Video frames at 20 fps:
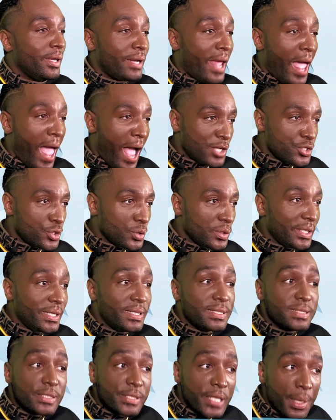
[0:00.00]
it
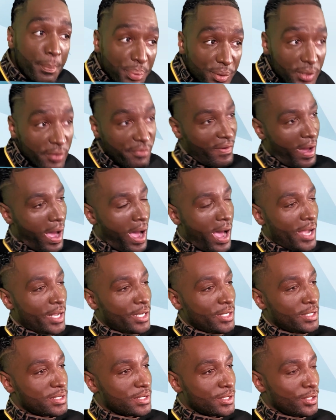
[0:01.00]
actually
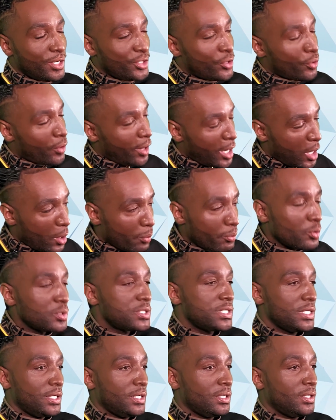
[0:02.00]
simplifies your hair
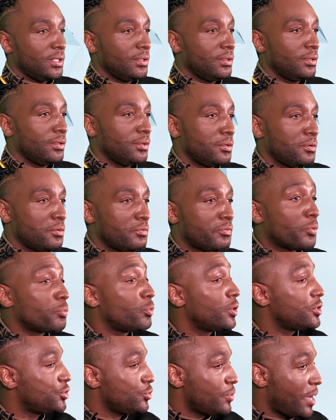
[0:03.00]
routine
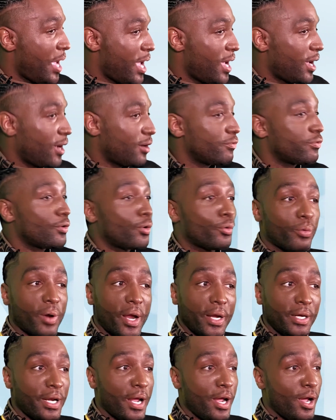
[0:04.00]
from what you have
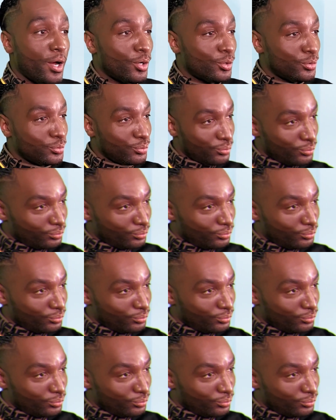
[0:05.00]
right now.